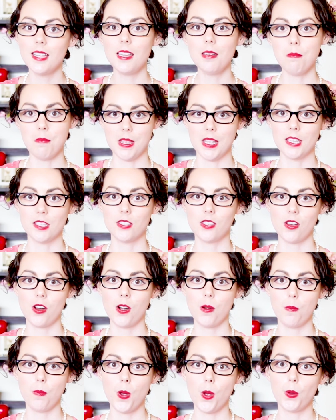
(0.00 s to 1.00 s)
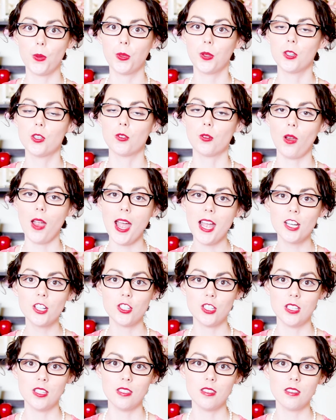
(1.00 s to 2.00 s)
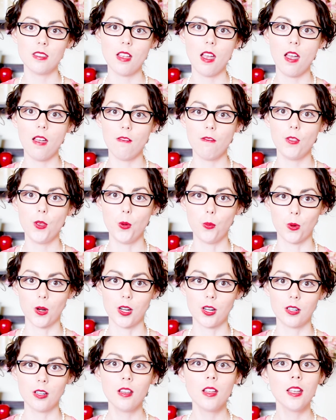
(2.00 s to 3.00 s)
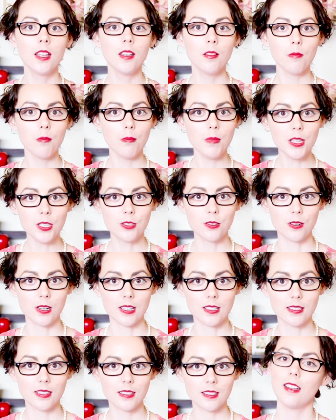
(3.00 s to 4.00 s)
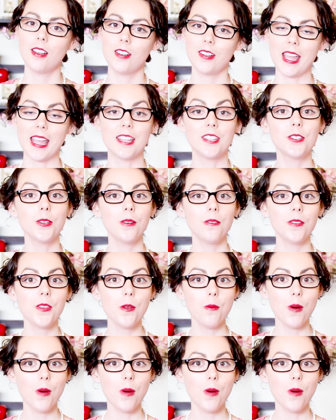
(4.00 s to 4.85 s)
and Miss are both contractions of the word mistress. Okay, so if you